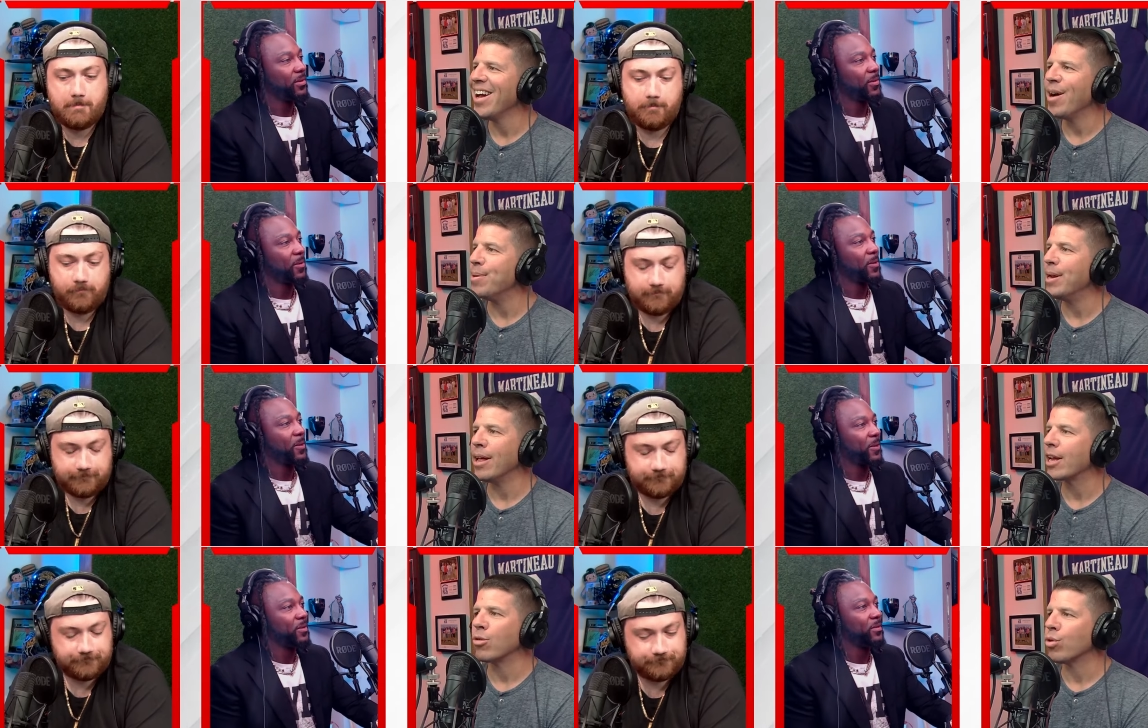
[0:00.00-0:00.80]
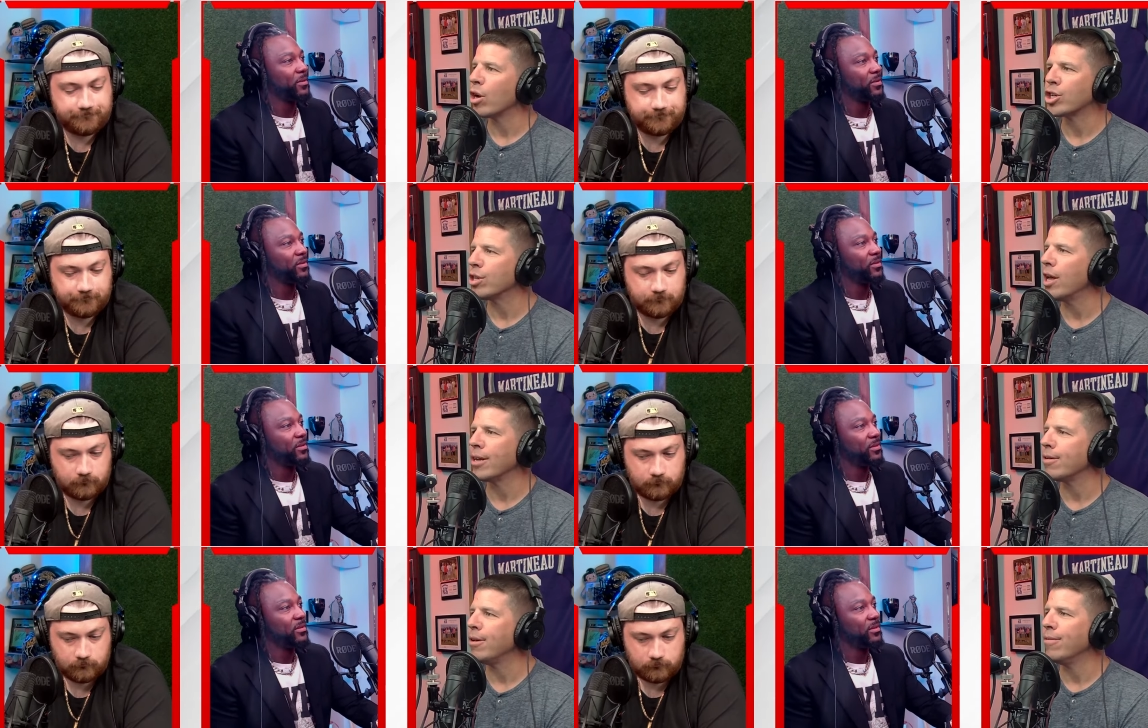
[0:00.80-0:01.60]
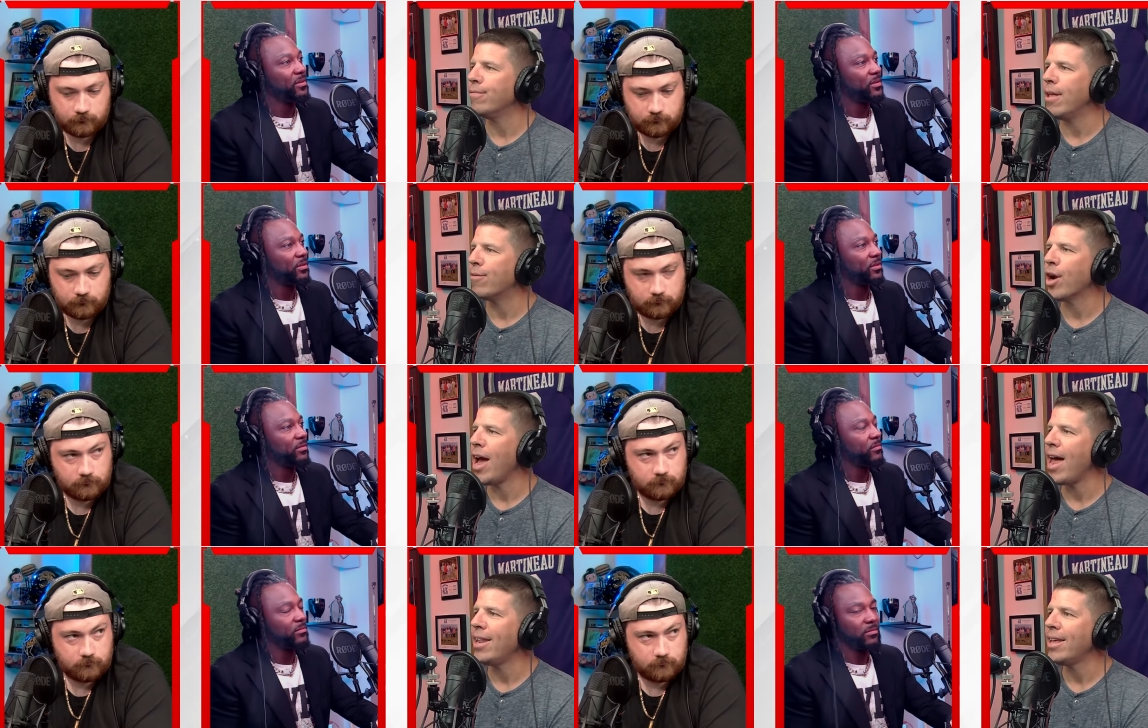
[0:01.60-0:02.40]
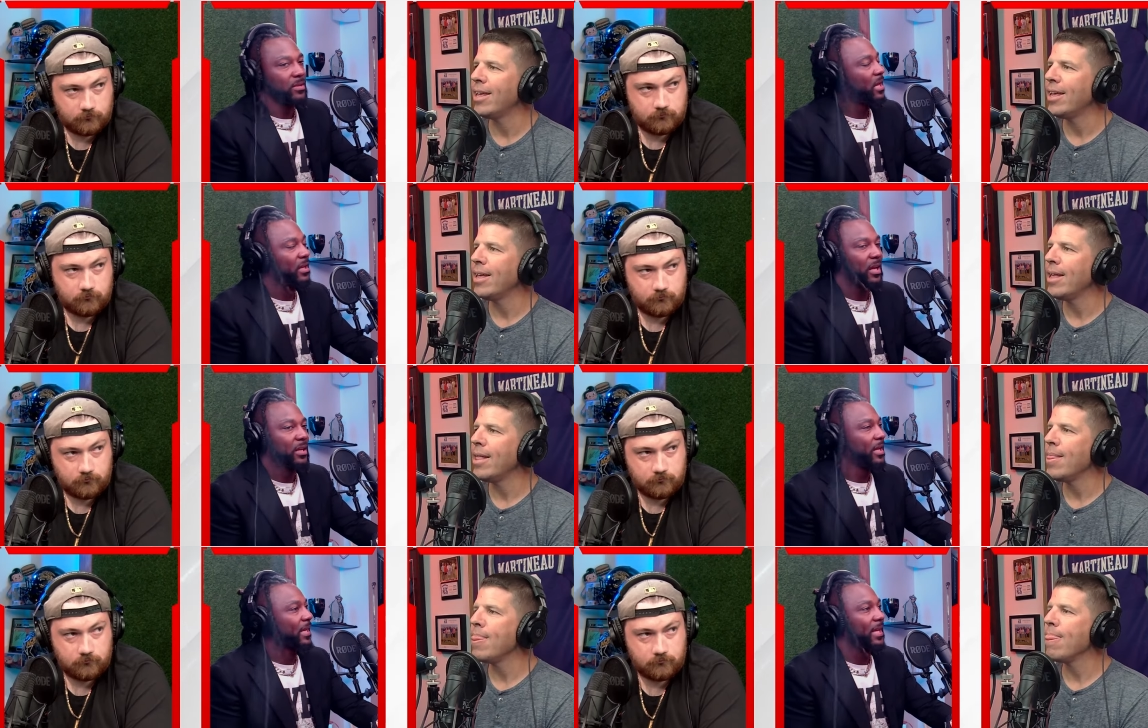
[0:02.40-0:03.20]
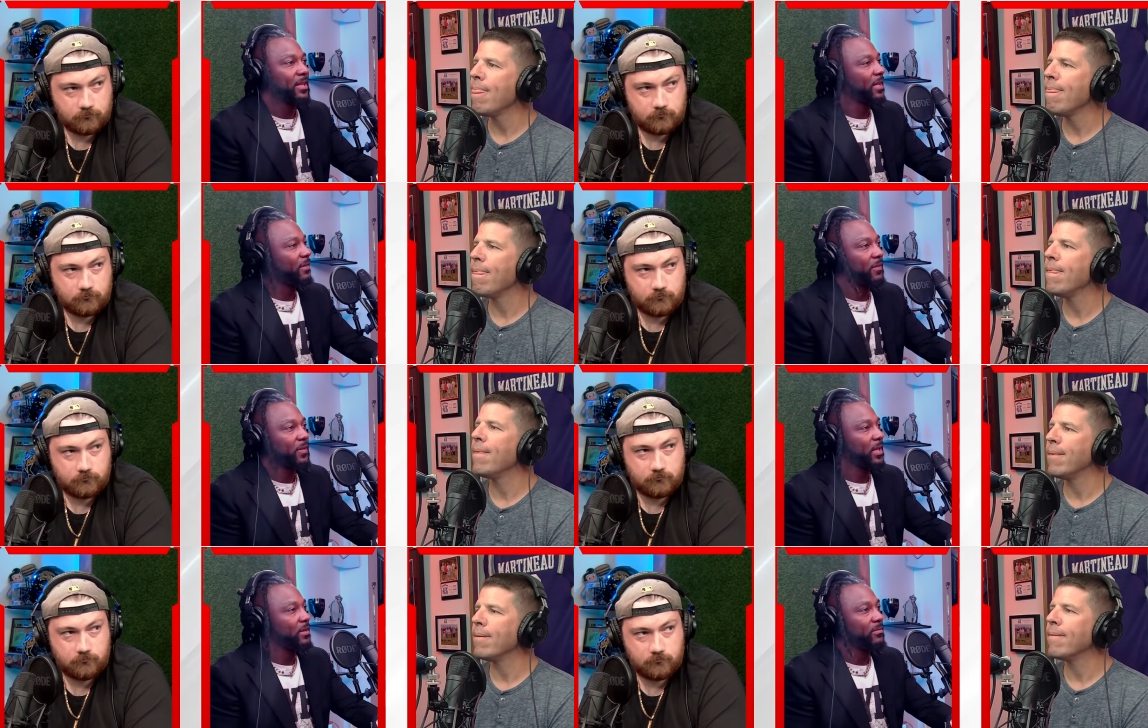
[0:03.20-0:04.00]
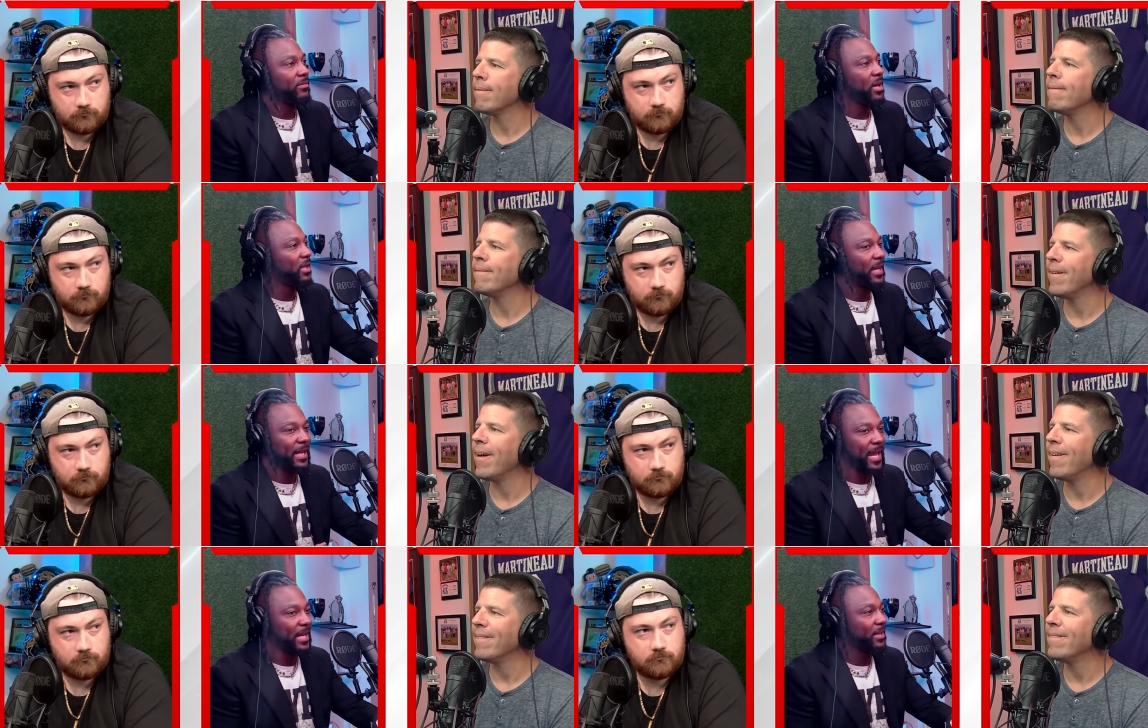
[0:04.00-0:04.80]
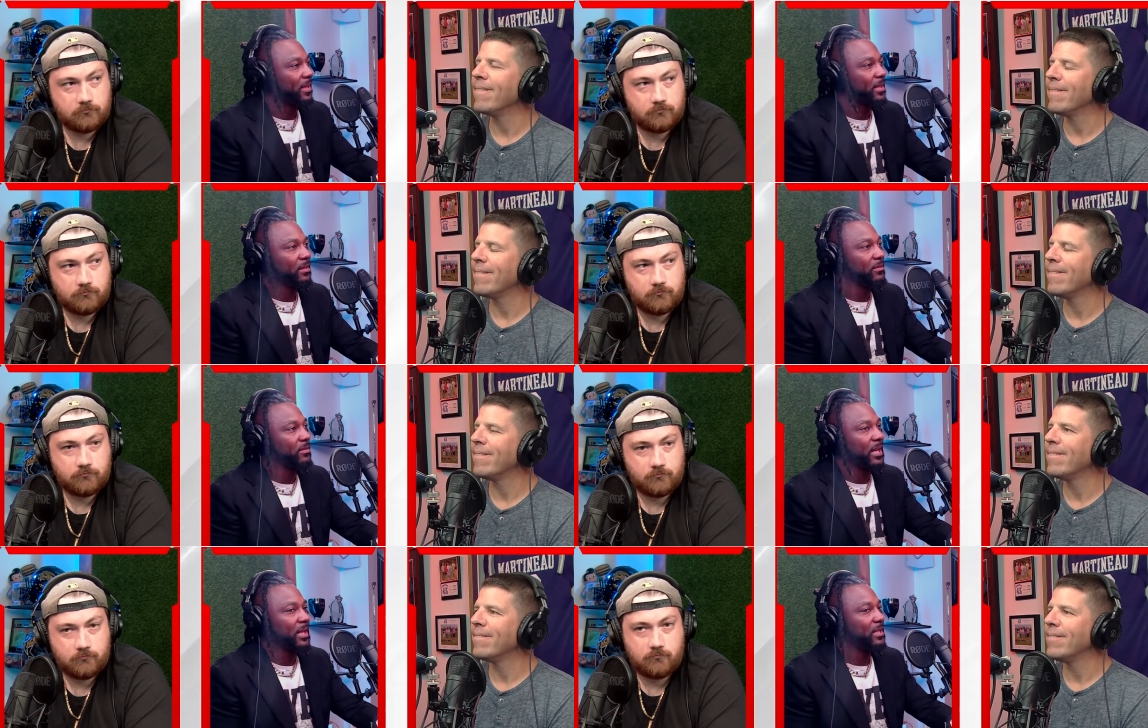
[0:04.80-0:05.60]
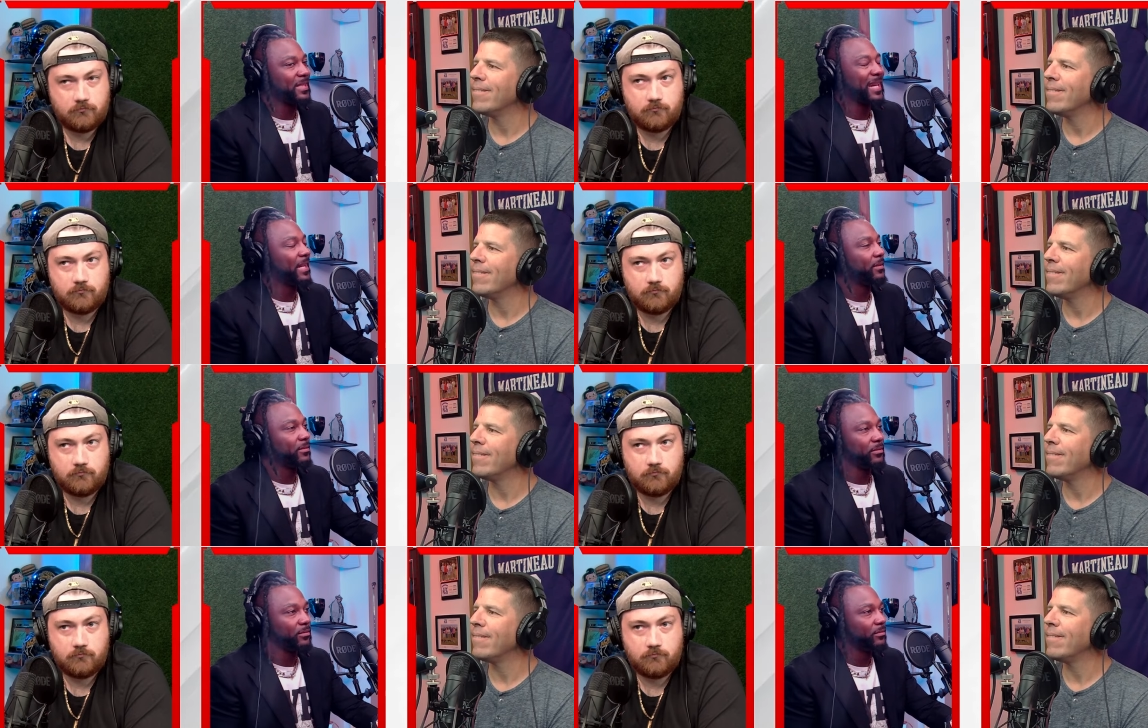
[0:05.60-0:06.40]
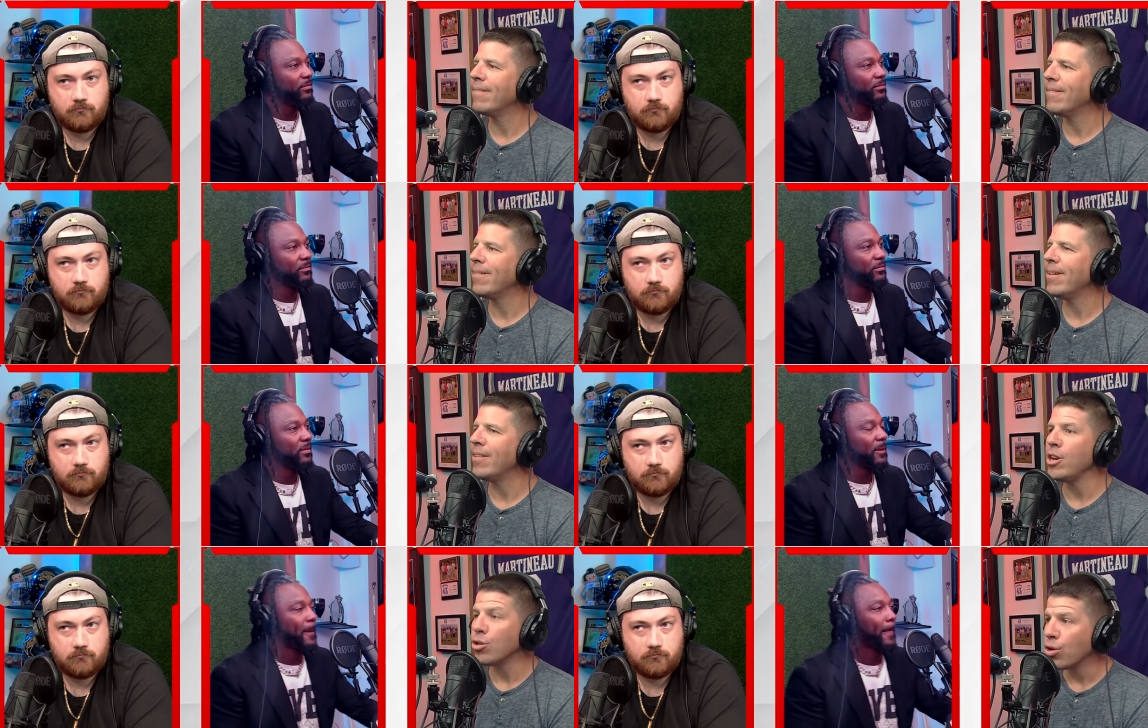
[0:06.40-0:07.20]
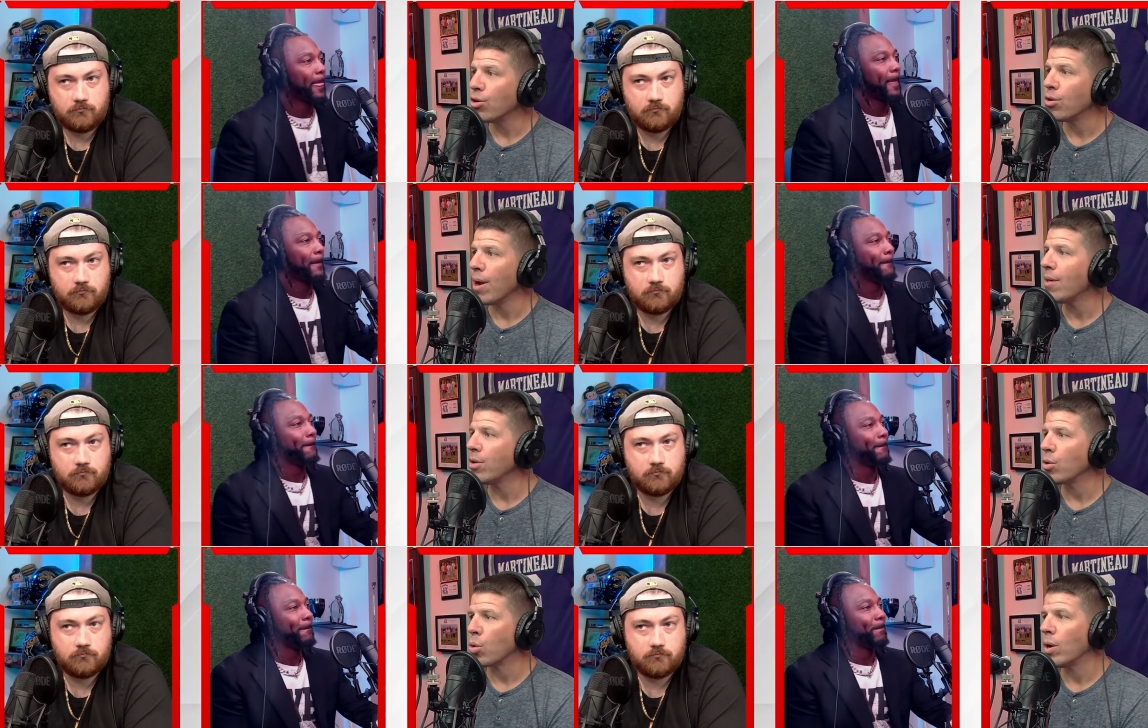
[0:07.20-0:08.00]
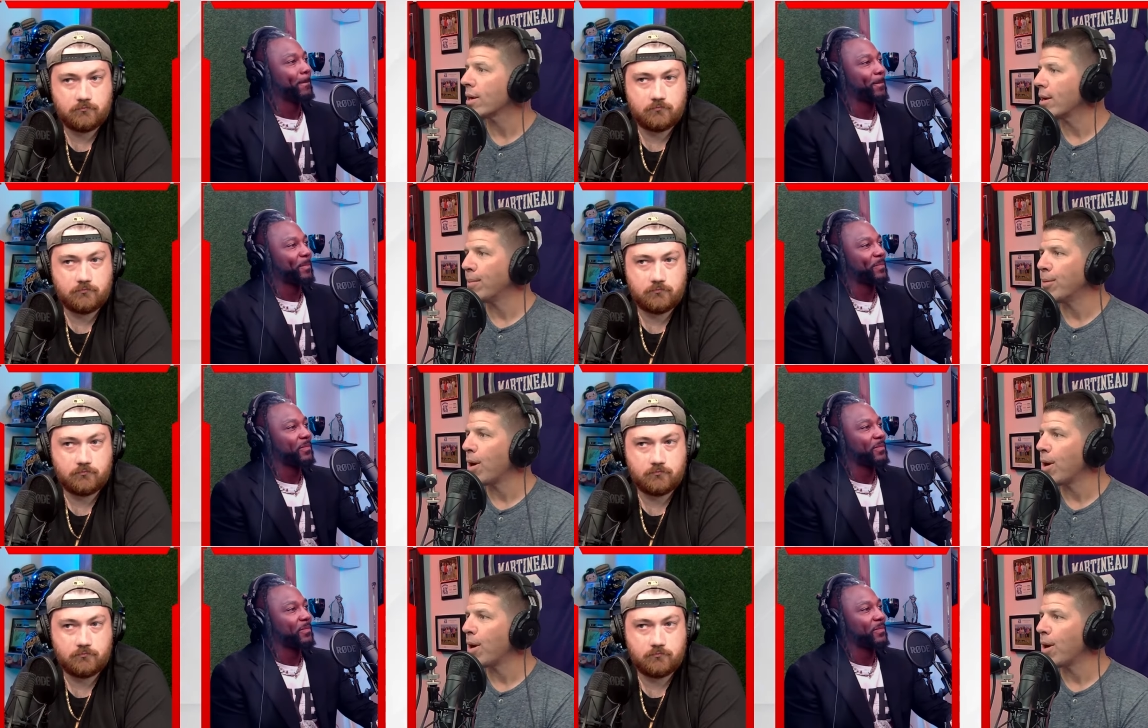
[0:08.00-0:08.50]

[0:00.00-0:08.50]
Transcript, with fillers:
Speaker 1: like a rush like you've never had.
Speaker 2: Uh, unlike anything I've ever had. Yeah. Unlike anything, like insane.
Speaker 1: And then you turn around though quick. I mean, right back